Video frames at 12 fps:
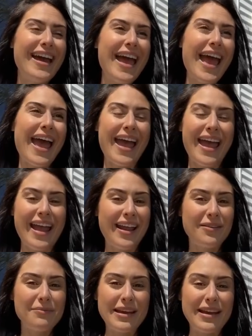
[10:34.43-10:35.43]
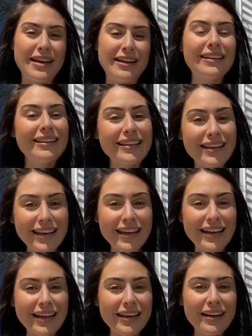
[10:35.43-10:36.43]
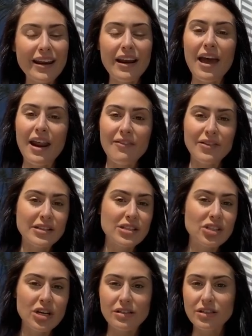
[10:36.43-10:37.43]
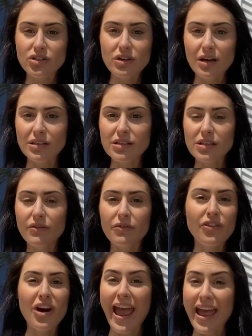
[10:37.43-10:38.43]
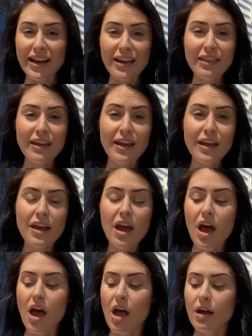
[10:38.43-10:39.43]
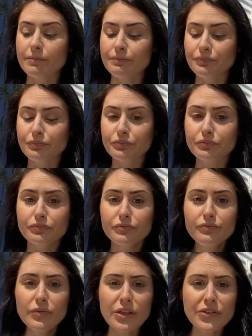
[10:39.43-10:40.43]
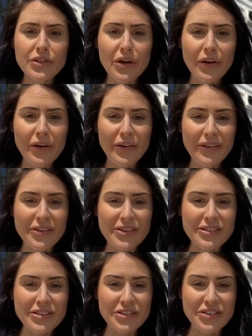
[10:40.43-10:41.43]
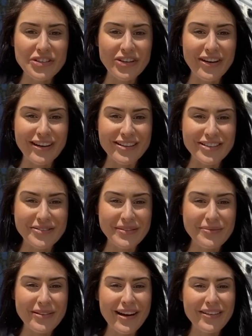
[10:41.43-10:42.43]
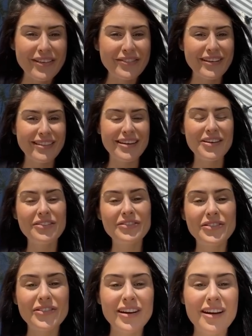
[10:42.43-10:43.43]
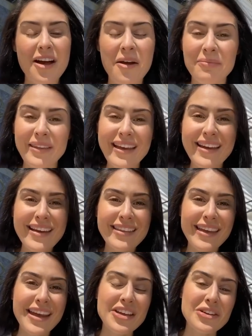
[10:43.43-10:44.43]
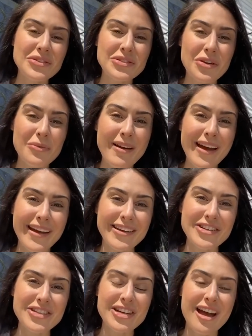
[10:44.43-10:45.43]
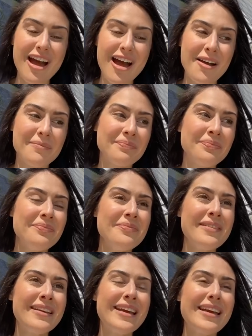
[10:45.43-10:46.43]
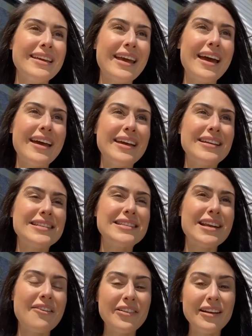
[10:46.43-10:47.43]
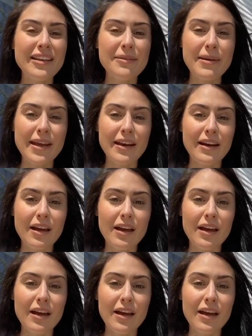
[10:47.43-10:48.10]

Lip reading: and being clean and not having to turn to drugs for anything. So you are so strong and should be proud of everything you have overcome. Thank you so much. Yeah, it's definitely been,